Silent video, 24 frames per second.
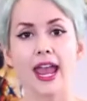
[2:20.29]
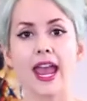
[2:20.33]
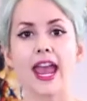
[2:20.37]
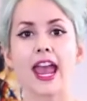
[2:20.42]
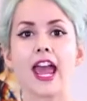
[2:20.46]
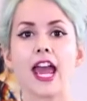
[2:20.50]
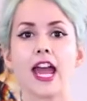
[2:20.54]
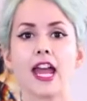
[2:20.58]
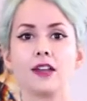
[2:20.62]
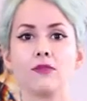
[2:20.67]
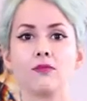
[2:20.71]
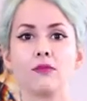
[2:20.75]

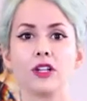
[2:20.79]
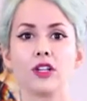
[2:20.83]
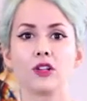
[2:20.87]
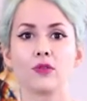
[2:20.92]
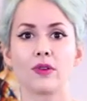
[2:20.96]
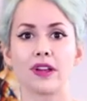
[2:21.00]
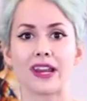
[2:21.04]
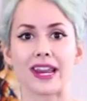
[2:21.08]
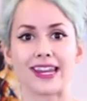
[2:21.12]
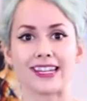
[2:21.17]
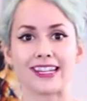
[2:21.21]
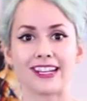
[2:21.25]
and we don't
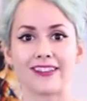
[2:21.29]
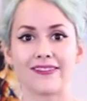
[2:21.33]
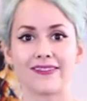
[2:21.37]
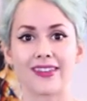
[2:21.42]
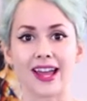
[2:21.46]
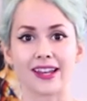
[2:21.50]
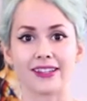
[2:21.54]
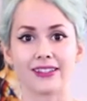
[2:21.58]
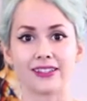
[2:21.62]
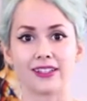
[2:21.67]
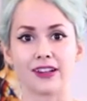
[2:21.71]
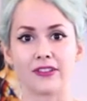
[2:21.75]
want any of
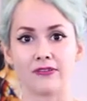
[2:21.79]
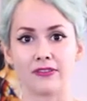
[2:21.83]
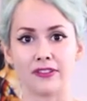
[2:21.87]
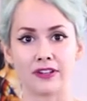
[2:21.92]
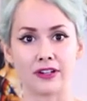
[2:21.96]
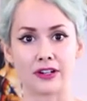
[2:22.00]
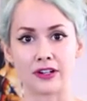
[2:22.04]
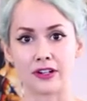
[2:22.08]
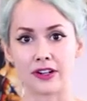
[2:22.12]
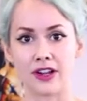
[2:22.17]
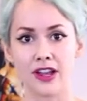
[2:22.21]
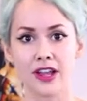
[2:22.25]
that stuff in
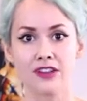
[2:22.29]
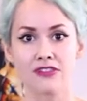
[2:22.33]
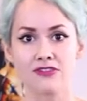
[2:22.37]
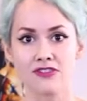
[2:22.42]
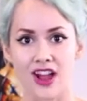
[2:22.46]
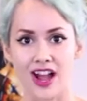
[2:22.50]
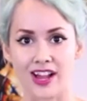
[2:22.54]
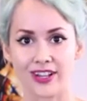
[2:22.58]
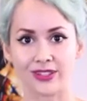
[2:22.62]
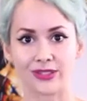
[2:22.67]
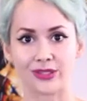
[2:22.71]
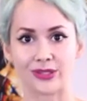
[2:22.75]
our
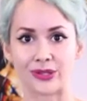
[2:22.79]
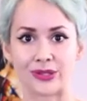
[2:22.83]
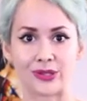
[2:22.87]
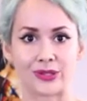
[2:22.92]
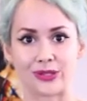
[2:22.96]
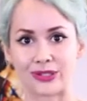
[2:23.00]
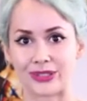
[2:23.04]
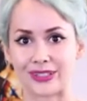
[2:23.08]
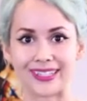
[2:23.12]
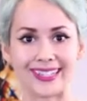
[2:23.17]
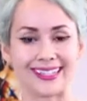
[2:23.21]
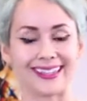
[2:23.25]

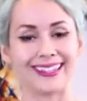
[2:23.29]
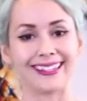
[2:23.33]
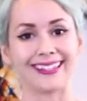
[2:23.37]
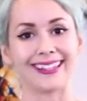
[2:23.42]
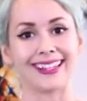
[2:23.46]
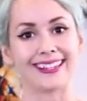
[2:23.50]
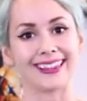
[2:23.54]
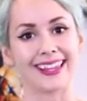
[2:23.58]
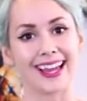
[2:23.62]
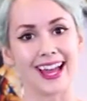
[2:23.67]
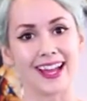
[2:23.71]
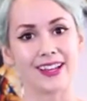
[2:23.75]
nostrils or anything
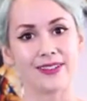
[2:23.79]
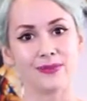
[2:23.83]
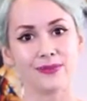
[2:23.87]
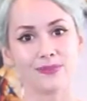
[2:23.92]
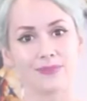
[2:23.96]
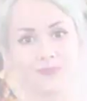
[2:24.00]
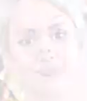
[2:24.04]
like that.